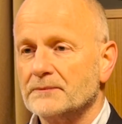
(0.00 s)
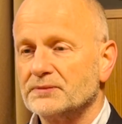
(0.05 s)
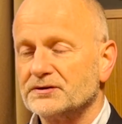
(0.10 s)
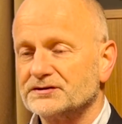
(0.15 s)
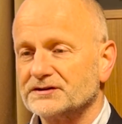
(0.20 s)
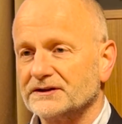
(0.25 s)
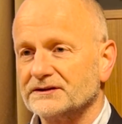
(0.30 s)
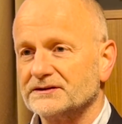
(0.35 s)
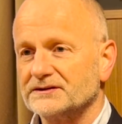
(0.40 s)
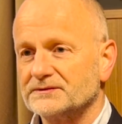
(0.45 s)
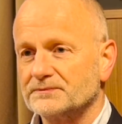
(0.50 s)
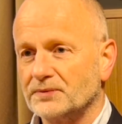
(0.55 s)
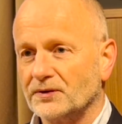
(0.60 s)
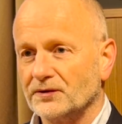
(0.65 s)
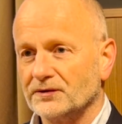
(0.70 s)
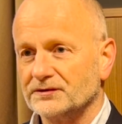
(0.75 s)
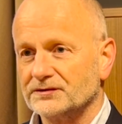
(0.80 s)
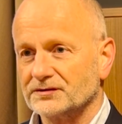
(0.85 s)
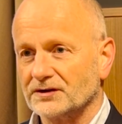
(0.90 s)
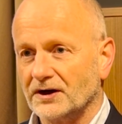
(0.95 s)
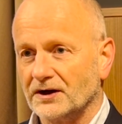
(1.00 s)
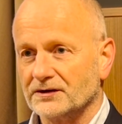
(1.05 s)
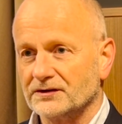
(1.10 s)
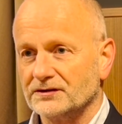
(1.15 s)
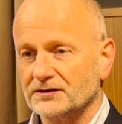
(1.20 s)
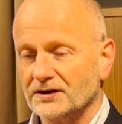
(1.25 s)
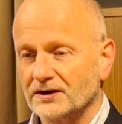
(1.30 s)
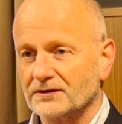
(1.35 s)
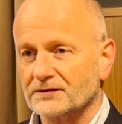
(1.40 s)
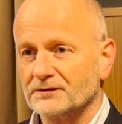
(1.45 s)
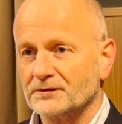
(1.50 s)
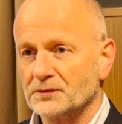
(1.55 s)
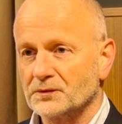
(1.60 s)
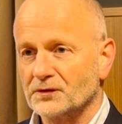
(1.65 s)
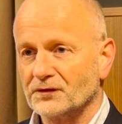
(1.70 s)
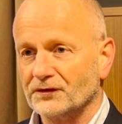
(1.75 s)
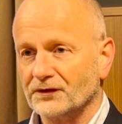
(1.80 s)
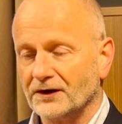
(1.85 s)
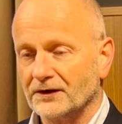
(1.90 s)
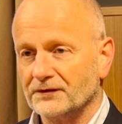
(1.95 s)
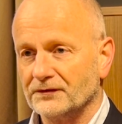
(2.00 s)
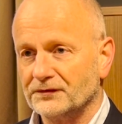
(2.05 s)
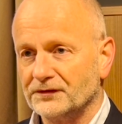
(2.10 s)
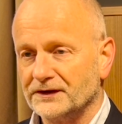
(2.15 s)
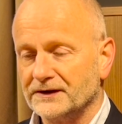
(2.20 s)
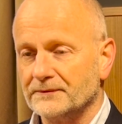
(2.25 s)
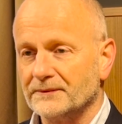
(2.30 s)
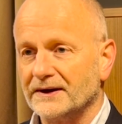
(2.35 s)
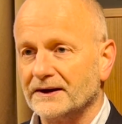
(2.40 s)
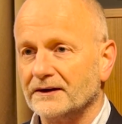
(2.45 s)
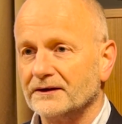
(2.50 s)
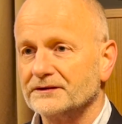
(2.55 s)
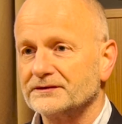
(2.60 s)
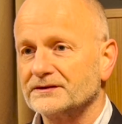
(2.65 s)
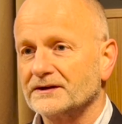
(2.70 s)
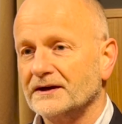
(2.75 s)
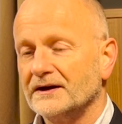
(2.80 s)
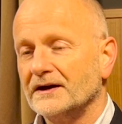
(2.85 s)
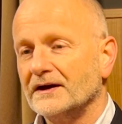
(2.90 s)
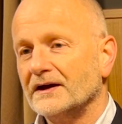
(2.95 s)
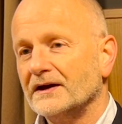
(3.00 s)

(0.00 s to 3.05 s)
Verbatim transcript: percentage points on young uh, females.